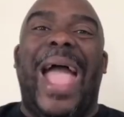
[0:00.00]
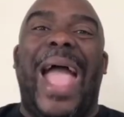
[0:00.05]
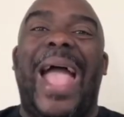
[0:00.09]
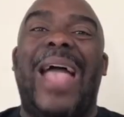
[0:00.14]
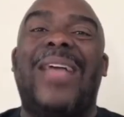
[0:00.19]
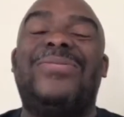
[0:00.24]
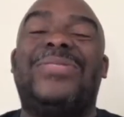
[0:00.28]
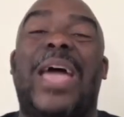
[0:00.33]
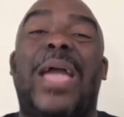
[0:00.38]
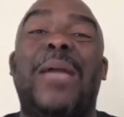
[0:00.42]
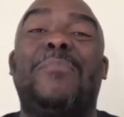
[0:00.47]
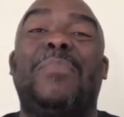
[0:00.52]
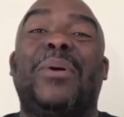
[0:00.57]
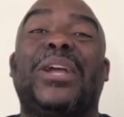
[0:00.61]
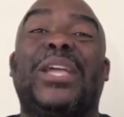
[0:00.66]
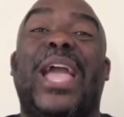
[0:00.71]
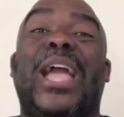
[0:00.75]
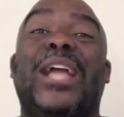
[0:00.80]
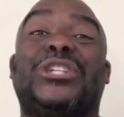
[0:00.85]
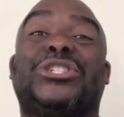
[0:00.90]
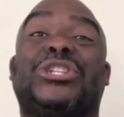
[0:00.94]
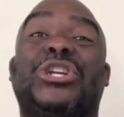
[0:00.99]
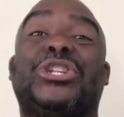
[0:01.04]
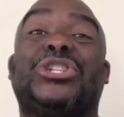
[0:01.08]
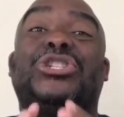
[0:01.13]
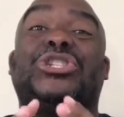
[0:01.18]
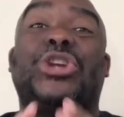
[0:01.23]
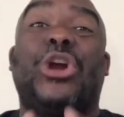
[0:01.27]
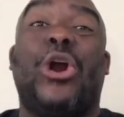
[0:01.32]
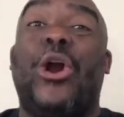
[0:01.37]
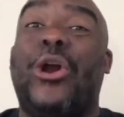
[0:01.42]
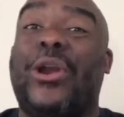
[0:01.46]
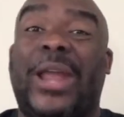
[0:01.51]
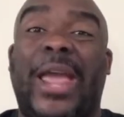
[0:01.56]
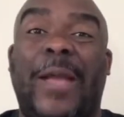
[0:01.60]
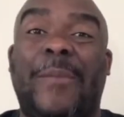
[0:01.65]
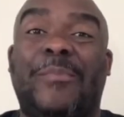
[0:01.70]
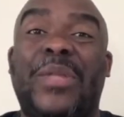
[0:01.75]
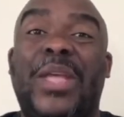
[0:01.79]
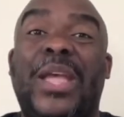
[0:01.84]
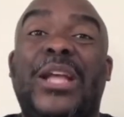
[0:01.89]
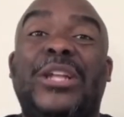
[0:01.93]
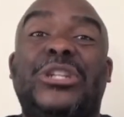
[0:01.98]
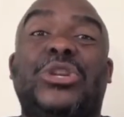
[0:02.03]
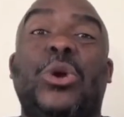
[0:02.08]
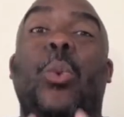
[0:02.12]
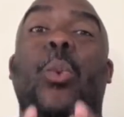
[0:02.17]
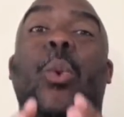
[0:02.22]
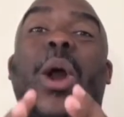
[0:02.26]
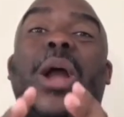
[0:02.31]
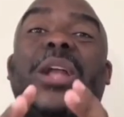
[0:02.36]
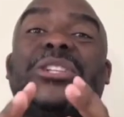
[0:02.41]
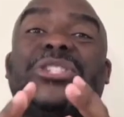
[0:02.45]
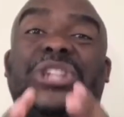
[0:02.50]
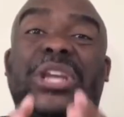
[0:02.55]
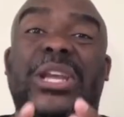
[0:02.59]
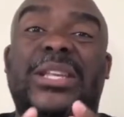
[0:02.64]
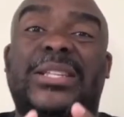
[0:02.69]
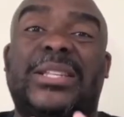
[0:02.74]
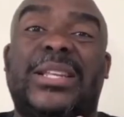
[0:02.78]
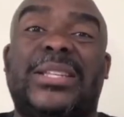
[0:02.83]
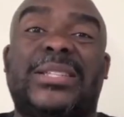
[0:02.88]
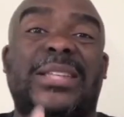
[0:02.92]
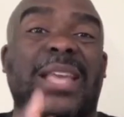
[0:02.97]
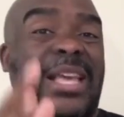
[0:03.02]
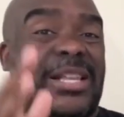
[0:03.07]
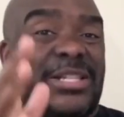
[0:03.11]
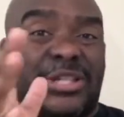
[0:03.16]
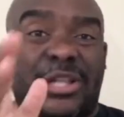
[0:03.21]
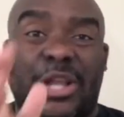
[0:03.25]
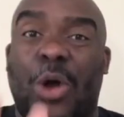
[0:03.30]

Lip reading: and they begin to journey to where Jesus is